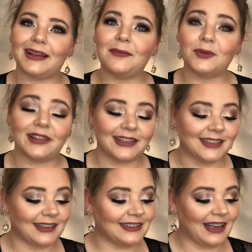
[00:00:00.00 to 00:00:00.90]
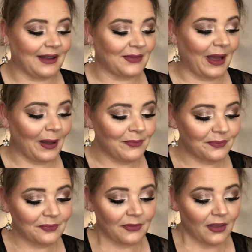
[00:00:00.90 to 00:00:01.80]
I'm really excited to have that.
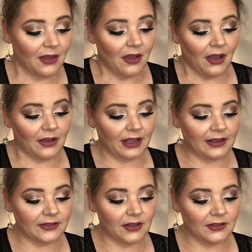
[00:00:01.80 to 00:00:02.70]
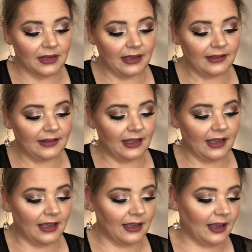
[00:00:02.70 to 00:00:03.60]
Okay, so the next
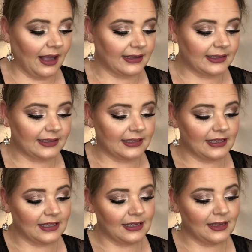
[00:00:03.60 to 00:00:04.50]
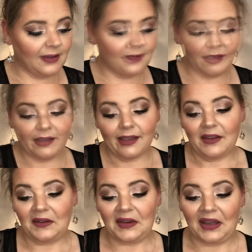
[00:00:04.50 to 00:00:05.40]
thing I see.
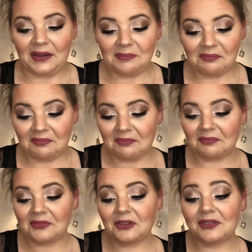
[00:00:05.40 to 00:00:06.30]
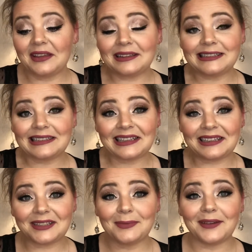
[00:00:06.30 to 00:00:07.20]
Okay, so this
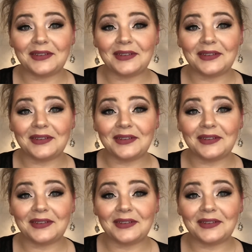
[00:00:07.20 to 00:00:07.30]
is my